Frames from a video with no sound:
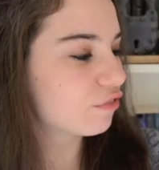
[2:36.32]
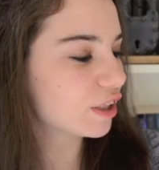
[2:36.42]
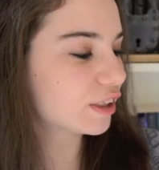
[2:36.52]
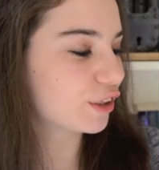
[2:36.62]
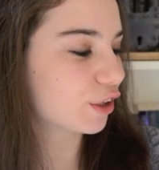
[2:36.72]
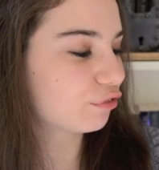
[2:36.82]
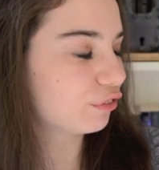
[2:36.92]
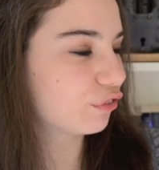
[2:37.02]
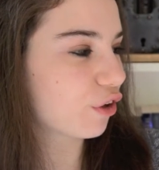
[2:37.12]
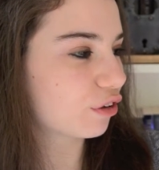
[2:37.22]
First off,
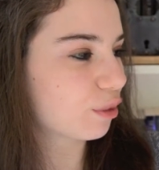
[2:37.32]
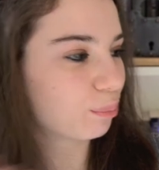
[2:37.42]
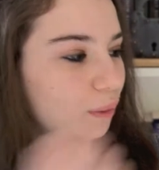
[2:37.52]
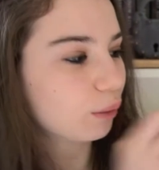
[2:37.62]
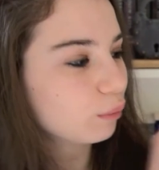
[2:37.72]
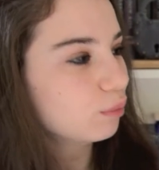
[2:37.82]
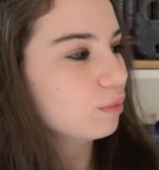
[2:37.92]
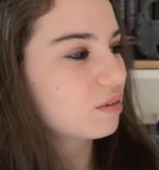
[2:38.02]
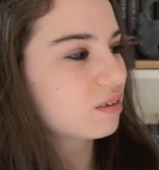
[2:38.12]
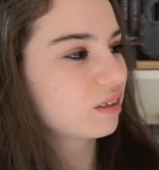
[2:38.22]
you've got the
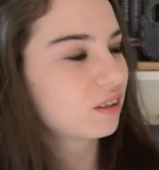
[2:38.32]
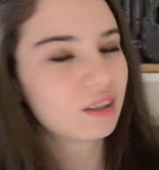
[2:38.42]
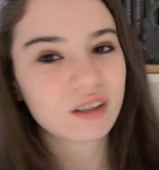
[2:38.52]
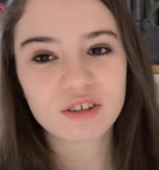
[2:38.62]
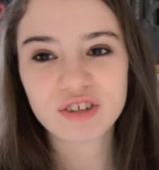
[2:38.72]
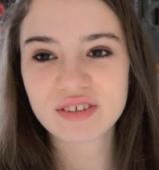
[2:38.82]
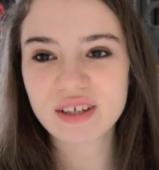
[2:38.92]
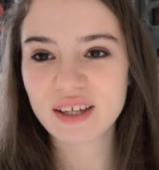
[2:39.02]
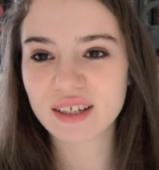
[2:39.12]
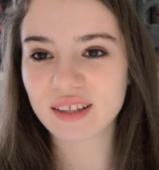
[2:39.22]
blues. Gosh, I
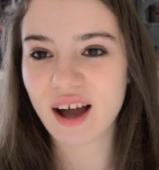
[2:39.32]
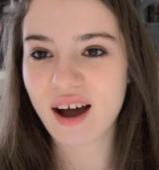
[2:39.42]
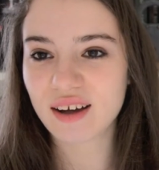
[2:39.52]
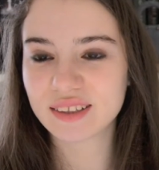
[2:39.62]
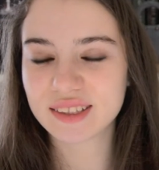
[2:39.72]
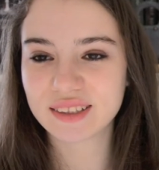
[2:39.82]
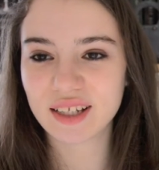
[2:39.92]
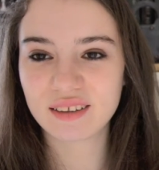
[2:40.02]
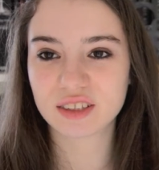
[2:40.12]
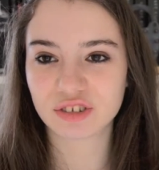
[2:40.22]
sound like an artist
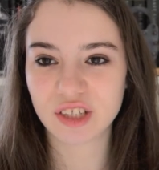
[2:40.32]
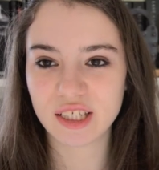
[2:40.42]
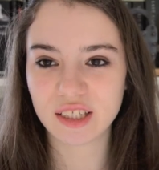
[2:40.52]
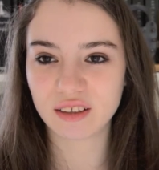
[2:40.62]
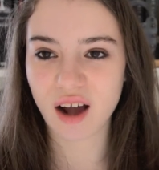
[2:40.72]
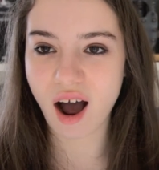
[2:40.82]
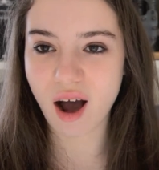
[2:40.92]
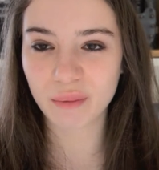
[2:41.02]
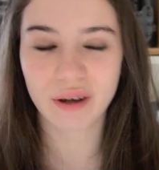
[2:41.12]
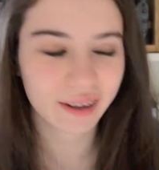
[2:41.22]
now. I'm taking an
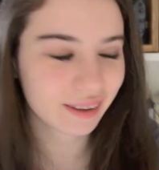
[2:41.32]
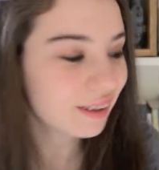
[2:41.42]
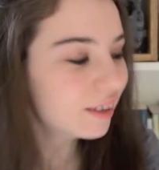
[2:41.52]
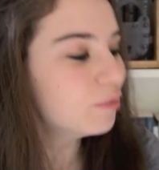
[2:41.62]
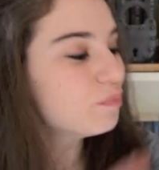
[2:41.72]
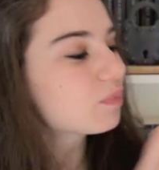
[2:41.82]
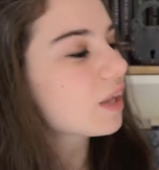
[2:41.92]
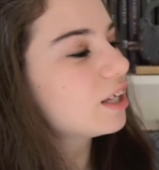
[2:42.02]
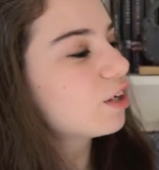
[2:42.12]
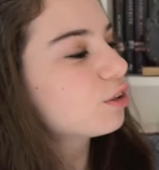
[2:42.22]
artwork.
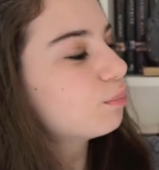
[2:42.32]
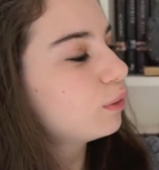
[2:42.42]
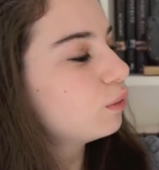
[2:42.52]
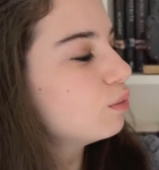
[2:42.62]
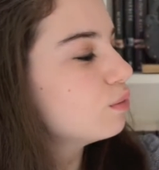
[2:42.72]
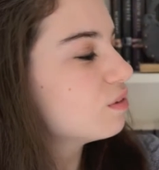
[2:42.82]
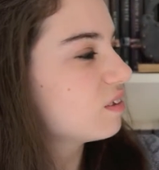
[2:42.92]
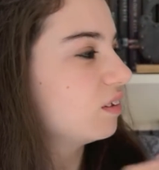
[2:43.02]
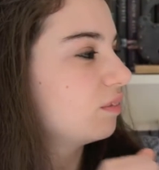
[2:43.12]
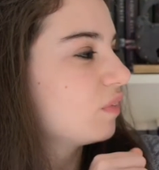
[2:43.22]
You got the blues
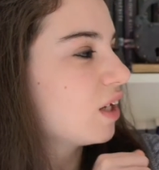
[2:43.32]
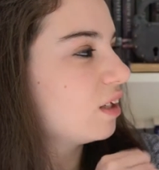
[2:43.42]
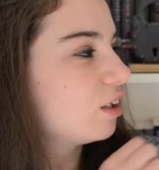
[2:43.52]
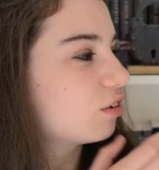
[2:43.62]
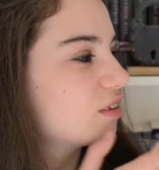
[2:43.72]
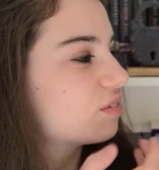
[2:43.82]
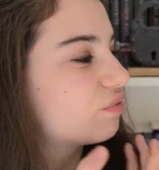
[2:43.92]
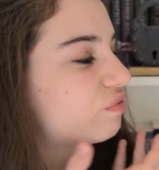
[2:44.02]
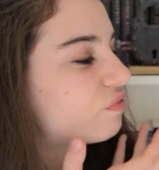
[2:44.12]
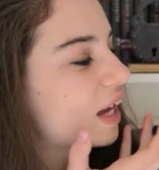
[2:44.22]
and you got this
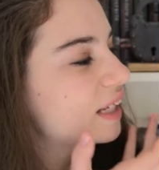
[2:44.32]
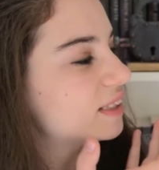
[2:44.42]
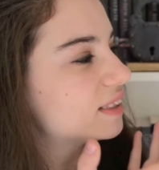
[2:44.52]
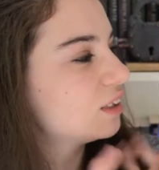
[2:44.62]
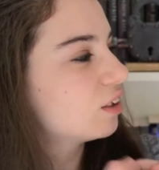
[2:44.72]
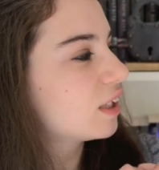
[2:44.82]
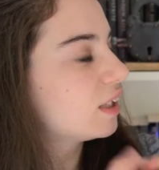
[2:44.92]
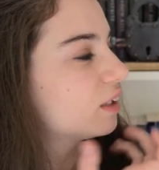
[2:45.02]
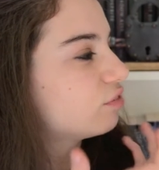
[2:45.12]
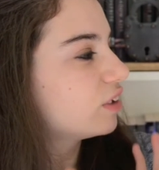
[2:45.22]
face, you know,
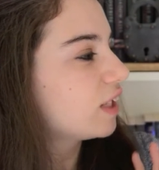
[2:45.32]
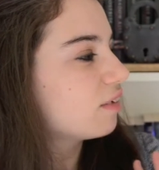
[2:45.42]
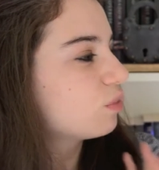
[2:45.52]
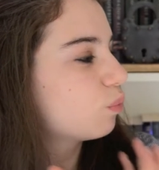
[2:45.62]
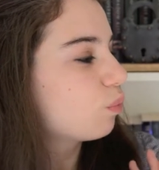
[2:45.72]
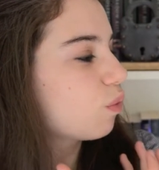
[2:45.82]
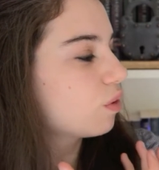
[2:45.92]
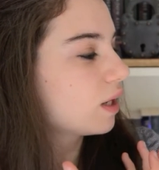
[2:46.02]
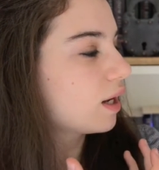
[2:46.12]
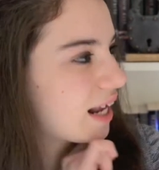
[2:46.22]
getting lifted out of the
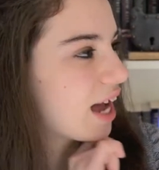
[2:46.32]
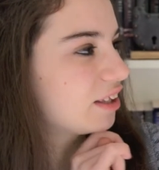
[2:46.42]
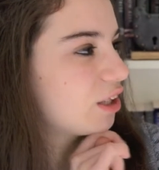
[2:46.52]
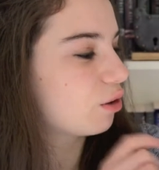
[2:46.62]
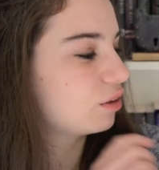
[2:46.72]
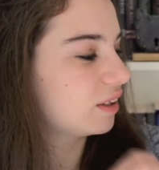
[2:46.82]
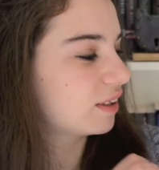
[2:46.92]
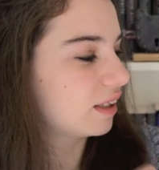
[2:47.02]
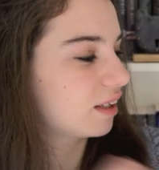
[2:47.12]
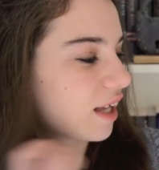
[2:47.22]
water. How the only
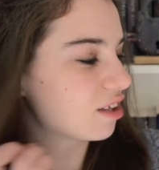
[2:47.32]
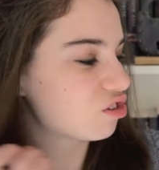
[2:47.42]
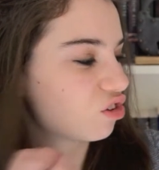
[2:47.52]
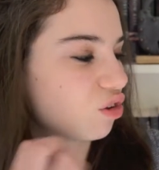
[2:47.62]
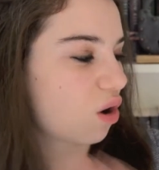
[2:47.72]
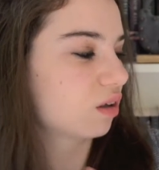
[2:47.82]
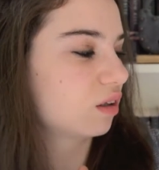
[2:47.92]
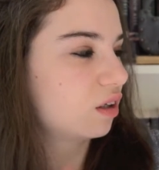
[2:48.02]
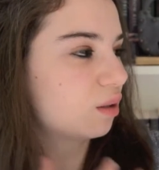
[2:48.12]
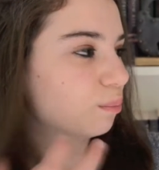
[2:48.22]
thing that's not
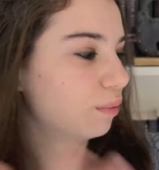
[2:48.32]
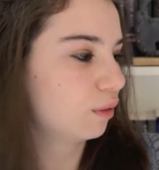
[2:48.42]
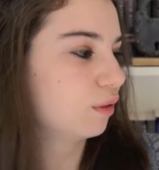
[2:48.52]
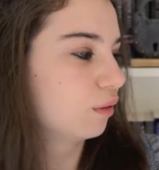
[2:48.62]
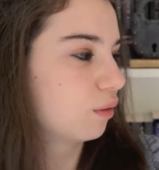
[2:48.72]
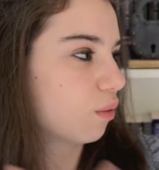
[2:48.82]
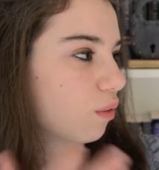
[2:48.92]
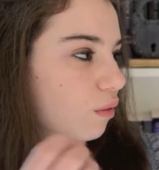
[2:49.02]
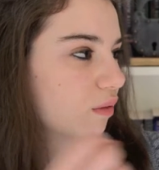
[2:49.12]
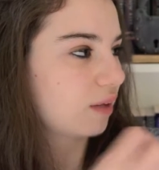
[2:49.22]
blue
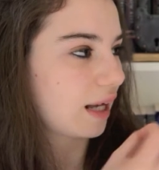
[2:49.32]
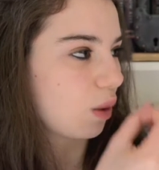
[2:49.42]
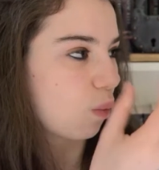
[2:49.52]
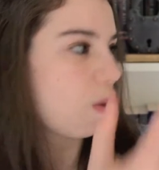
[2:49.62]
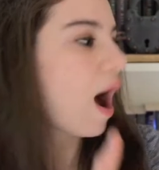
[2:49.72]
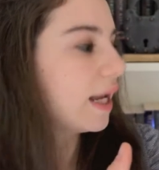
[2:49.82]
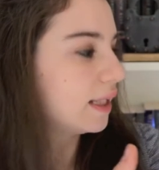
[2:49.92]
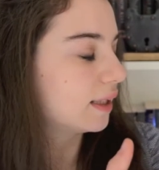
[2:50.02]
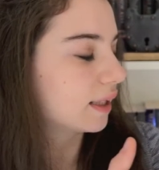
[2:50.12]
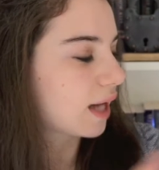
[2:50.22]
or like a white
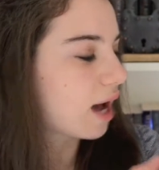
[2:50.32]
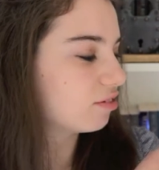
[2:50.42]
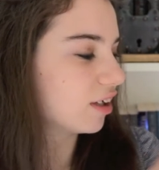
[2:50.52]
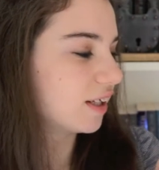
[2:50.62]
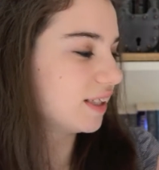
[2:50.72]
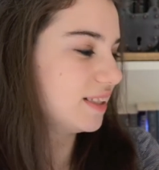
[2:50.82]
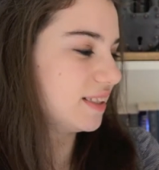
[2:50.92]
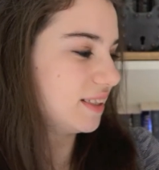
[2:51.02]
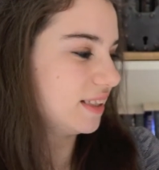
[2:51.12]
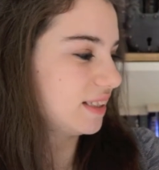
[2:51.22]
in the cover is
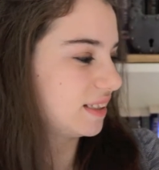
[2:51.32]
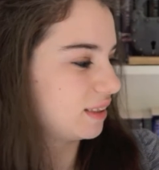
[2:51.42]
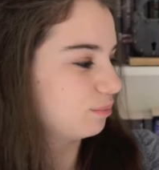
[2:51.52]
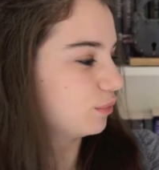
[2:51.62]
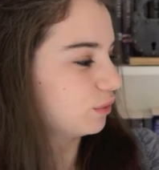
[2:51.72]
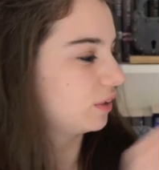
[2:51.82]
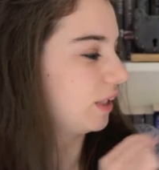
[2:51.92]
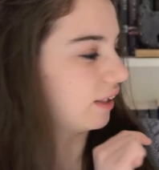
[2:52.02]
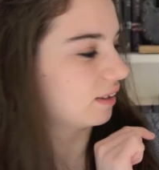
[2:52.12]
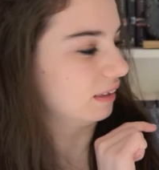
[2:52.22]
this symbol here.